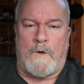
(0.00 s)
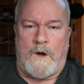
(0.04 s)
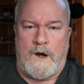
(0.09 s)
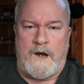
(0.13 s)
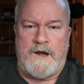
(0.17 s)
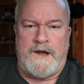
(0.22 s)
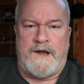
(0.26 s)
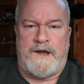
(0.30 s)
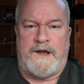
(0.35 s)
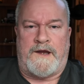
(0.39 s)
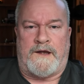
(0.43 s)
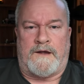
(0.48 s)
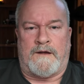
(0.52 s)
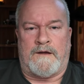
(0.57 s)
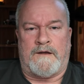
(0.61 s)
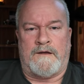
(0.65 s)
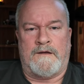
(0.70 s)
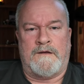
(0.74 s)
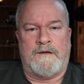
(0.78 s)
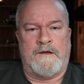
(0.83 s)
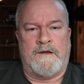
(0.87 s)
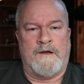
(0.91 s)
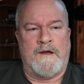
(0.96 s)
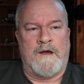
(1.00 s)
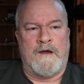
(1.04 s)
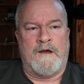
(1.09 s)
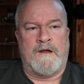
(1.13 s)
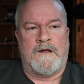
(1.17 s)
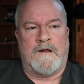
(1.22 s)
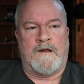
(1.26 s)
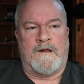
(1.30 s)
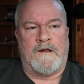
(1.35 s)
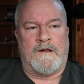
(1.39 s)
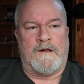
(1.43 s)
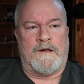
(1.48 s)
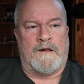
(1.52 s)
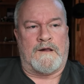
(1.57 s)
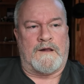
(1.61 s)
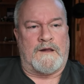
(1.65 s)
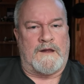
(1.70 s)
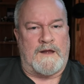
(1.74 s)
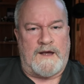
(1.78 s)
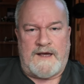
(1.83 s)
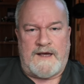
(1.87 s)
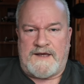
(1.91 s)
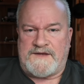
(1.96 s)
rain
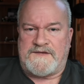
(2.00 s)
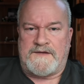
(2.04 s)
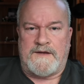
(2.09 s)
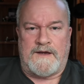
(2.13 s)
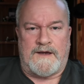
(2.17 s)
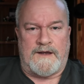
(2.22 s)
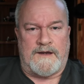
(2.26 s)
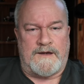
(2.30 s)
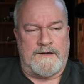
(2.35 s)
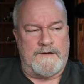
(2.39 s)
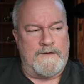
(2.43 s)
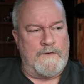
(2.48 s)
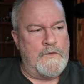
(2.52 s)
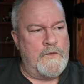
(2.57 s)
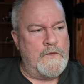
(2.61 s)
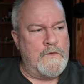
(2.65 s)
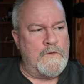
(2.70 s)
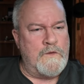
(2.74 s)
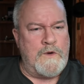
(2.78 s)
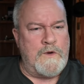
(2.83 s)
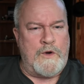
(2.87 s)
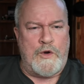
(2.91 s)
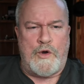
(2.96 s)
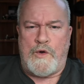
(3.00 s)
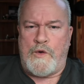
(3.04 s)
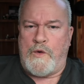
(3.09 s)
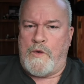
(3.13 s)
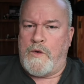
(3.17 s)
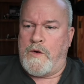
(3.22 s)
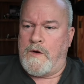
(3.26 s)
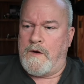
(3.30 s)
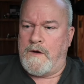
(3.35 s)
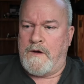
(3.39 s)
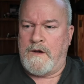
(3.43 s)
last night. Whew.